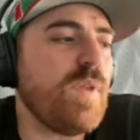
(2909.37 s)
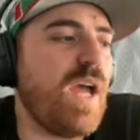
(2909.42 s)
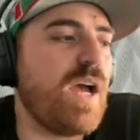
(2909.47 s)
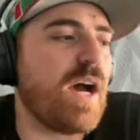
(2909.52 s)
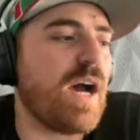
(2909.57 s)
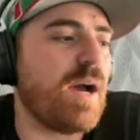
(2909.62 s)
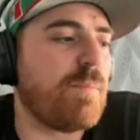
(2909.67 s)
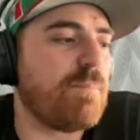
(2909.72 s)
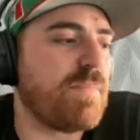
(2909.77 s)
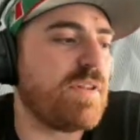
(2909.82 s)

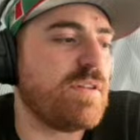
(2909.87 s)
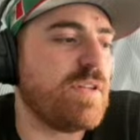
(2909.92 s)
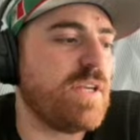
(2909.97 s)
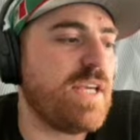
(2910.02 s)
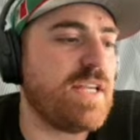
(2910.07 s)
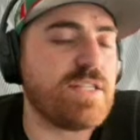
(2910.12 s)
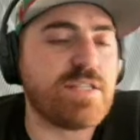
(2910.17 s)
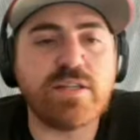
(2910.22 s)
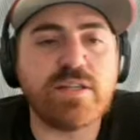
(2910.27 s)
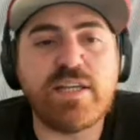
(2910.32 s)

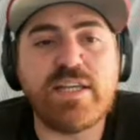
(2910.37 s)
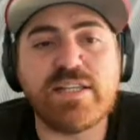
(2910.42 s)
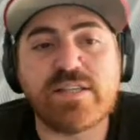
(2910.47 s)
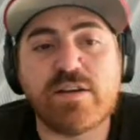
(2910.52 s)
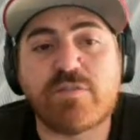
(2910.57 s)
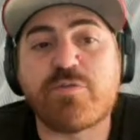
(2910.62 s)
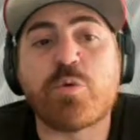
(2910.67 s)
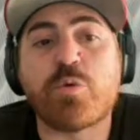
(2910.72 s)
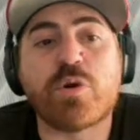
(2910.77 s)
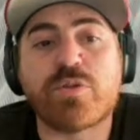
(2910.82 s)
he's a
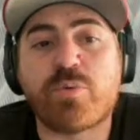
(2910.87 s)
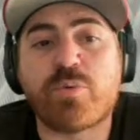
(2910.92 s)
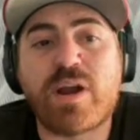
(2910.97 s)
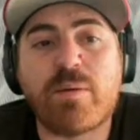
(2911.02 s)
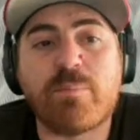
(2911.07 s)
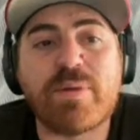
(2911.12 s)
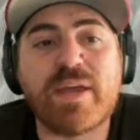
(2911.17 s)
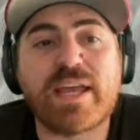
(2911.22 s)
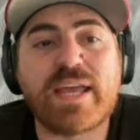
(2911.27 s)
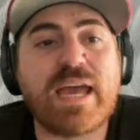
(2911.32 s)

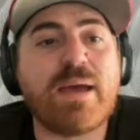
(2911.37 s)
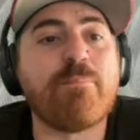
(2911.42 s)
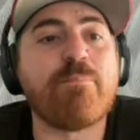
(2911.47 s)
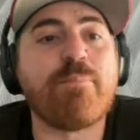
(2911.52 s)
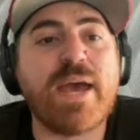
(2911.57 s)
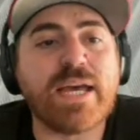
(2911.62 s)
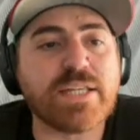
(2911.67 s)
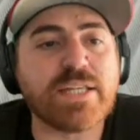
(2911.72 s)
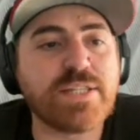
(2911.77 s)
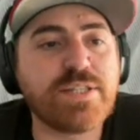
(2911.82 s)
4th-round pick at
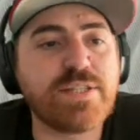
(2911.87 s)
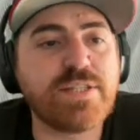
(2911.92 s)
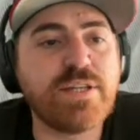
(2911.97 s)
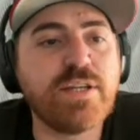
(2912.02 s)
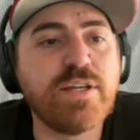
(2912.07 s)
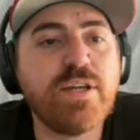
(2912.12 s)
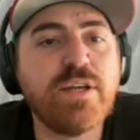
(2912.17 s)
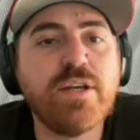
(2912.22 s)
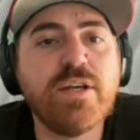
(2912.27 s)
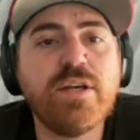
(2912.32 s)
best.
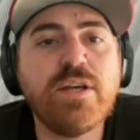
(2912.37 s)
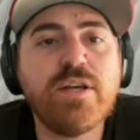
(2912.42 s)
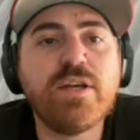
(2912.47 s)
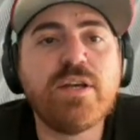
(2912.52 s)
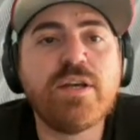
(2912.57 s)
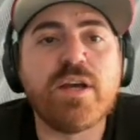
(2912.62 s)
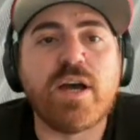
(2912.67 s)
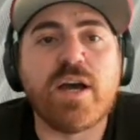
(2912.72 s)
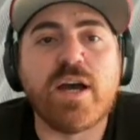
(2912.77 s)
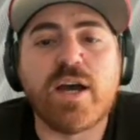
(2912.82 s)

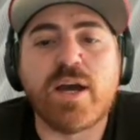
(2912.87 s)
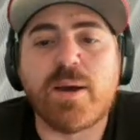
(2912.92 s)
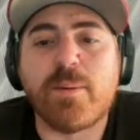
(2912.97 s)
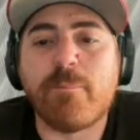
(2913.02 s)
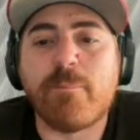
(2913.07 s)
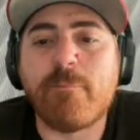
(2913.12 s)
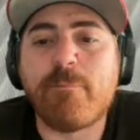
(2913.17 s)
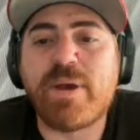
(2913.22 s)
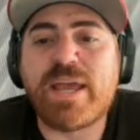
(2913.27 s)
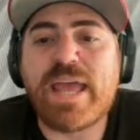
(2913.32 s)

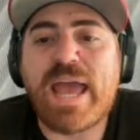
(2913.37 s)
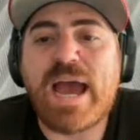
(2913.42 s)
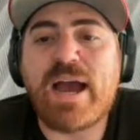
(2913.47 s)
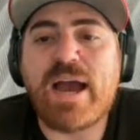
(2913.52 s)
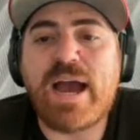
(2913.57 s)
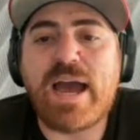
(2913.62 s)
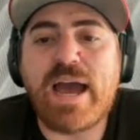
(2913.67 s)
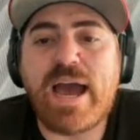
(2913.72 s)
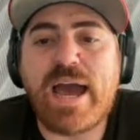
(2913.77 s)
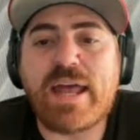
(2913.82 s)
But
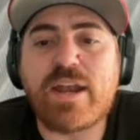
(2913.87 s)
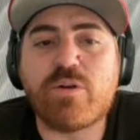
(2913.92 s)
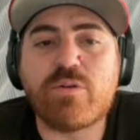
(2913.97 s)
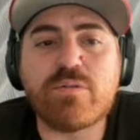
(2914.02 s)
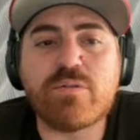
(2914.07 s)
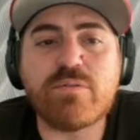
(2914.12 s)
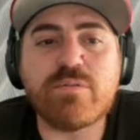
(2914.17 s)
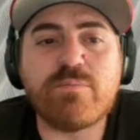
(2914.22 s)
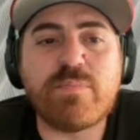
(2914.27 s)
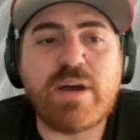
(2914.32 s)
yeah, I
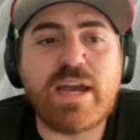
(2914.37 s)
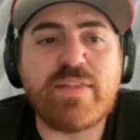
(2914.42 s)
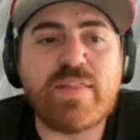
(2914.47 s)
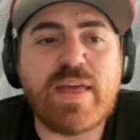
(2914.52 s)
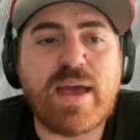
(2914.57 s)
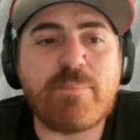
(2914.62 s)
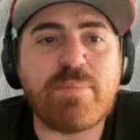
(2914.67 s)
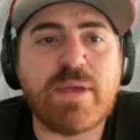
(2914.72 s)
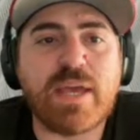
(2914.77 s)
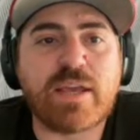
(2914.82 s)
don't mind
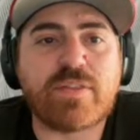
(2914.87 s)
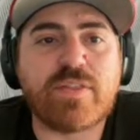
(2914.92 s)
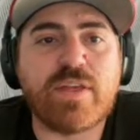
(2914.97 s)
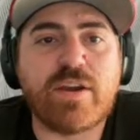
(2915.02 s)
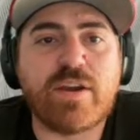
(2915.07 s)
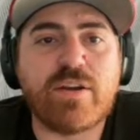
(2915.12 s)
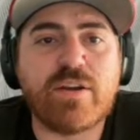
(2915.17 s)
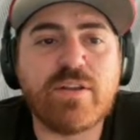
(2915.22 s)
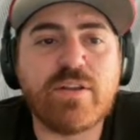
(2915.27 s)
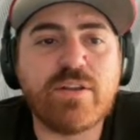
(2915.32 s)
that pick
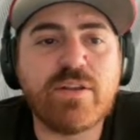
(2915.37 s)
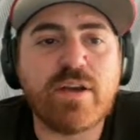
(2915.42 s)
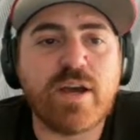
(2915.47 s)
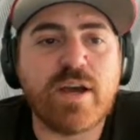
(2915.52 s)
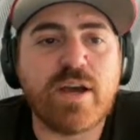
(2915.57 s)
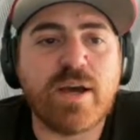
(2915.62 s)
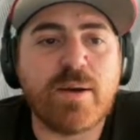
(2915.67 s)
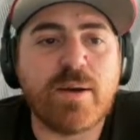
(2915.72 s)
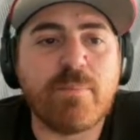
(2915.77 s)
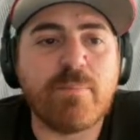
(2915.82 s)
there.
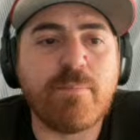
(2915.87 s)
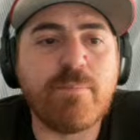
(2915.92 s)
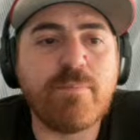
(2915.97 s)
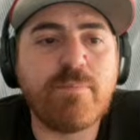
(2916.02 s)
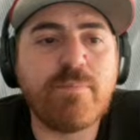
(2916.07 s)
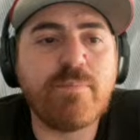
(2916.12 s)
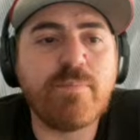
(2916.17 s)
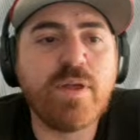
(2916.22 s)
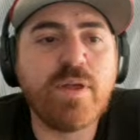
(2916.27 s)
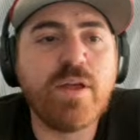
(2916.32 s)
I
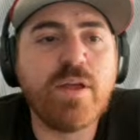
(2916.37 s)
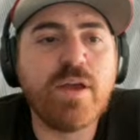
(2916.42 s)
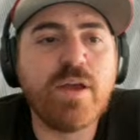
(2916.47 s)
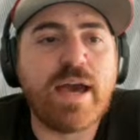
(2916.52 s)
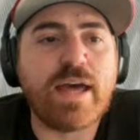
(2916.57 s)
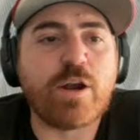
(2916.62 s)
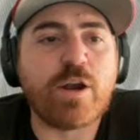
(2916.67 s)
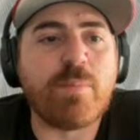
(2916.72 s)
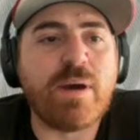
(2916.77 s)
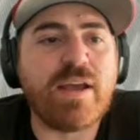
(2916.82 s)

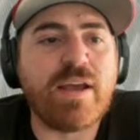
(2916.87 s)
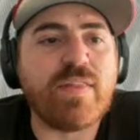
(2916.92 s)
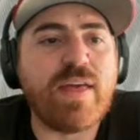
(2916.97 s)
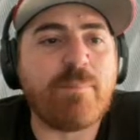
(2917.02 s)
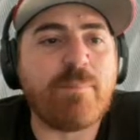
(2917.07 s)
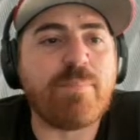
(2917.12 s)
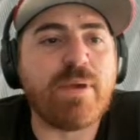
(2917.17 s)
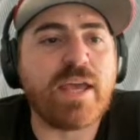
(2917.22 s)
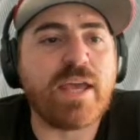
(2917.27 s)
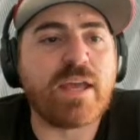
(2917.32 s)
don't mind
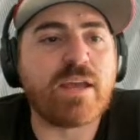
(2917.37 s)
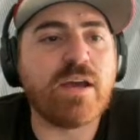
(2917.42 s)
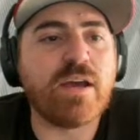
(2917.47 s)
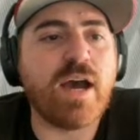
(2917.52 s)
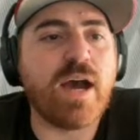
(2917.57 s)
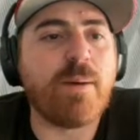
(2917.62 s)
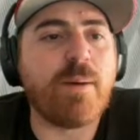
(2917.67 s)
that pick.